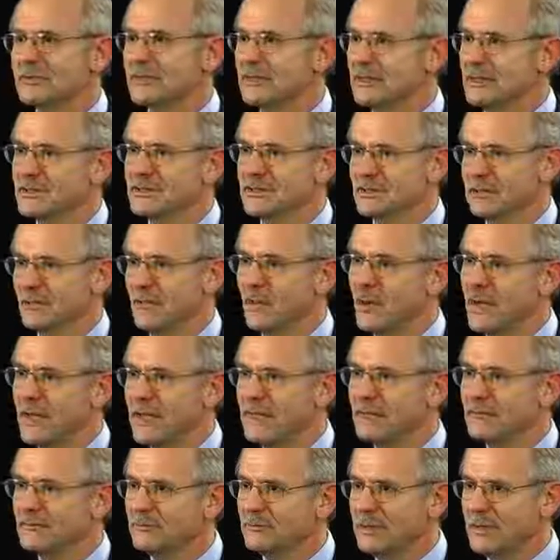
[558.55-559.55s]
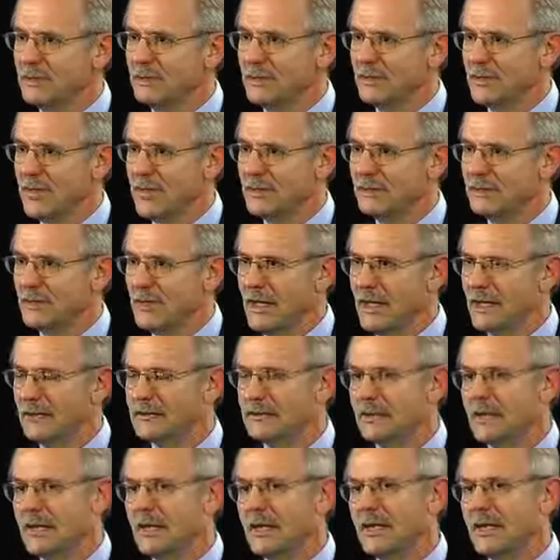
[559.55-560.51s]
that gets in the way of people like that.